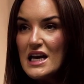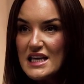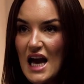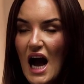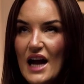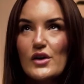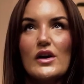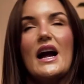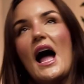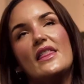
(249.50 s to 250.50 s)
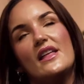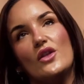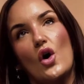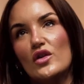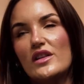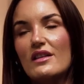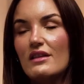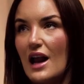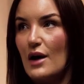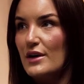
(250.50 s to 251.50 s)
Yeah, I agree. I think the only thing
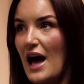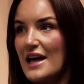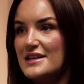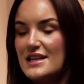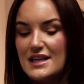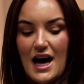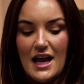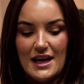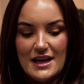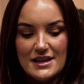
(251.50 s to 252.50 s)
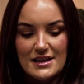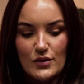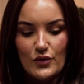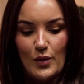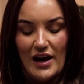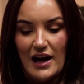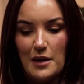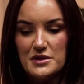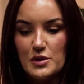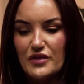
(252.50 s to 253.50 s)
that I would add to that is when it
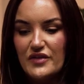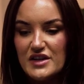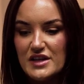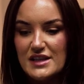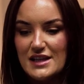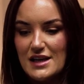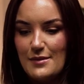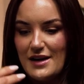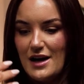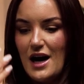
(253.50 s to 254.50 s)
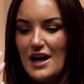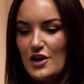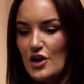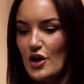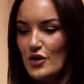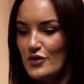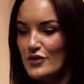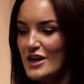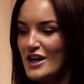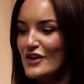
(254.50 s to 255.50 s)
comes to efficiencies, I mean, I know
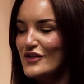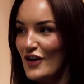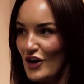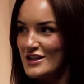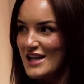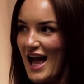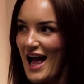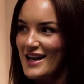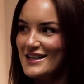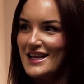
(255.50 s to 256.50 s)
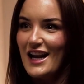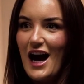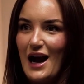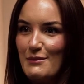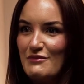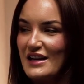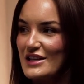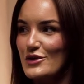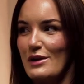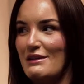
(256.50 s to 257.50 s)
firsthand that I'm
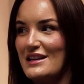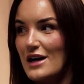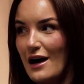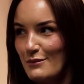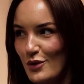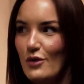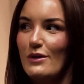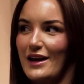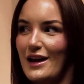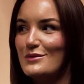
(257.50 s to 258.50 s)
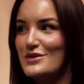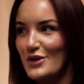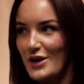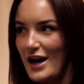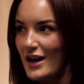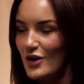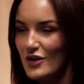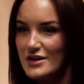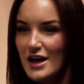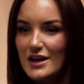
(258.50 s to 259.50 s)
extremely time poor when it comes to creating
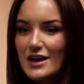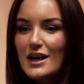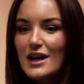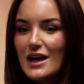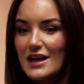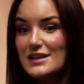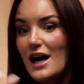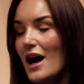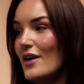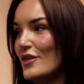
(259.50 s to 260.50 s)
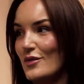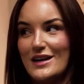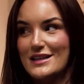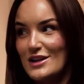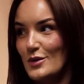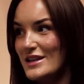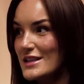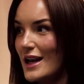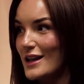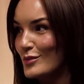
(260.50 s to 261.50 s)
content. It's half the reason that we
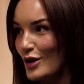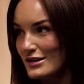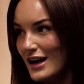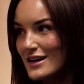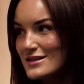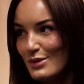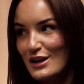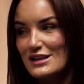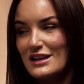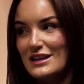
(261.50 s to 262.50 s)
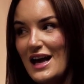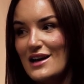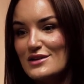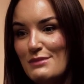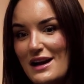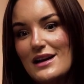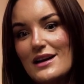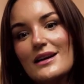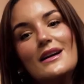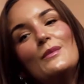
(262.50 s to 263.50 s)
started the podcast, because it allows me
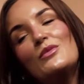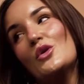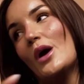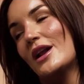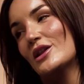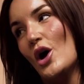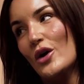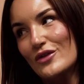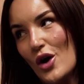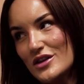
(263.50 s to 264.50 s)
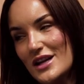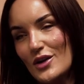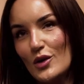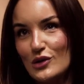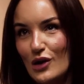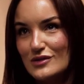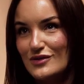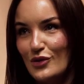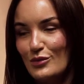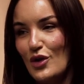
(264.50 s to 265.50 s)
to create a lot of content or long
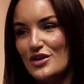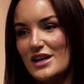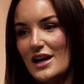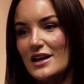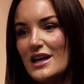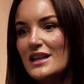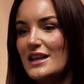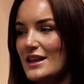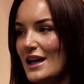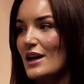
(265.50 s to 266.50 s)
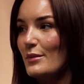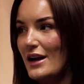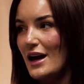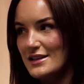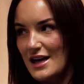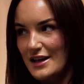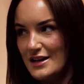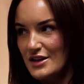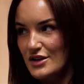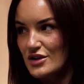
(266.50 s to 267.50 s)
form content that then can be cut down
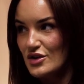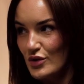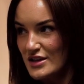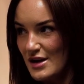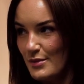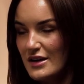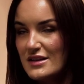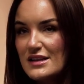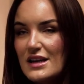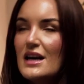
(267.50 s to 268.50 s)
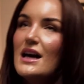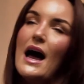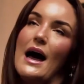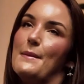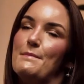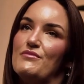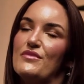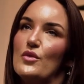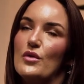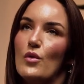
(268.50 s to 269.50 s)
into short snippets. But
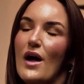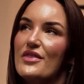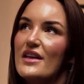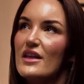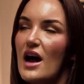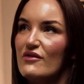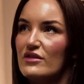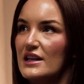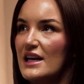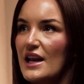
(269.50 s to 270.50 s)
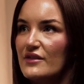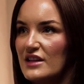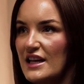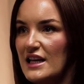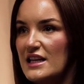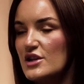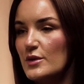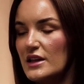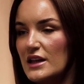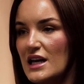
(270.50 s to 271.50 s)
one thing that I've really kind of lent into
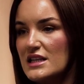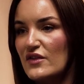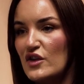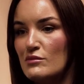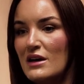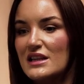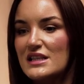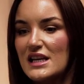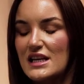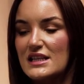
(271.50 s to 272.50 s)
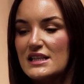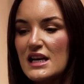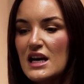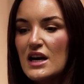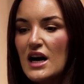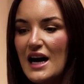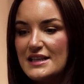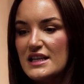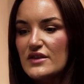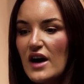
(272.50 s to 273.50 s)
in the last few months is
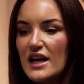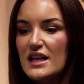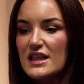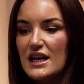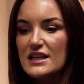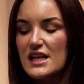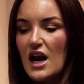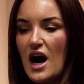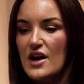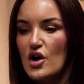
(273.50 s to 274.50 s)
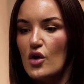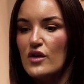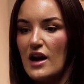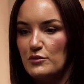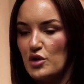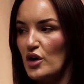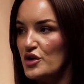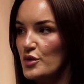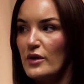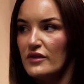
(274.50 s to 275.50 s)
identifying the things that I know that I'm going to
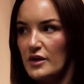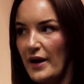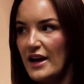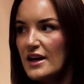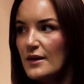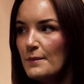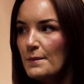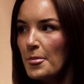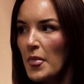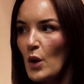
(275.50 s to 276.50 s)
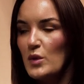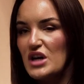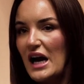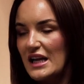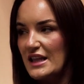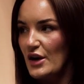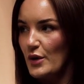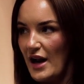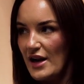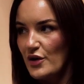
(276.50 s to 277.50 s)
do every week, which I can then
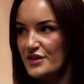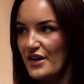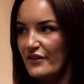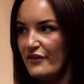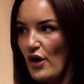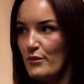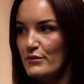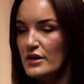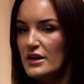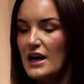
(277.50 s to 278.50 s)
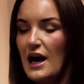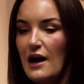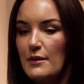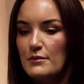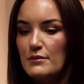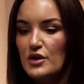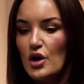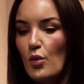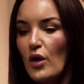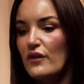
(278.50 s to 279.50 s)
create content from.
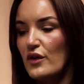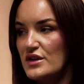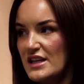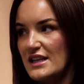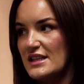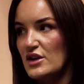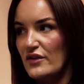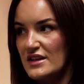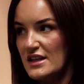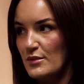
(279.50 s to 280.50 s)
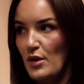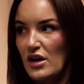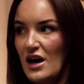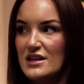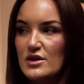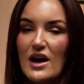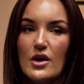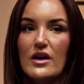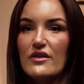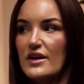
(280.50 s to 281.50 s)
One of those things is obviously the podcast. So I know
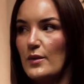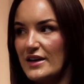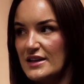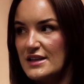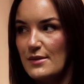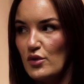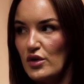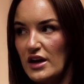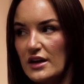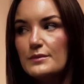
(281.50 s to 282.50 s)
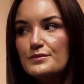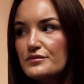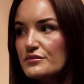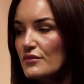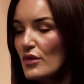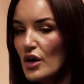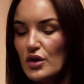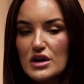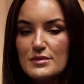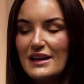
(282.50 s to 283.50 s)
every Wednesday morning
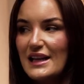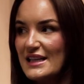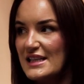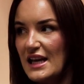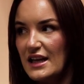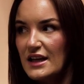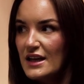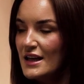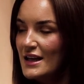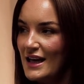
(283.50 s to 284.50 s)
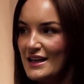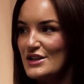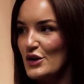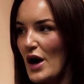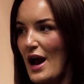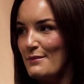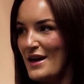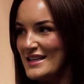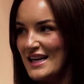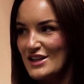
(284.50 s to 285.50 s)
across my LinkedIn, Instagram
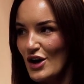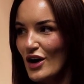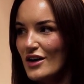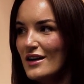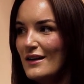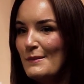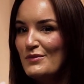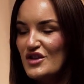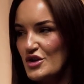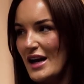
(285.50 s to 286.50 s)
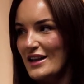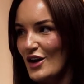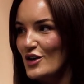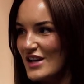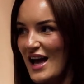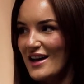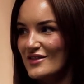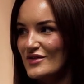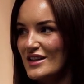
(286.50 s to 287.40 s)
and TikTok, the trailer goes out.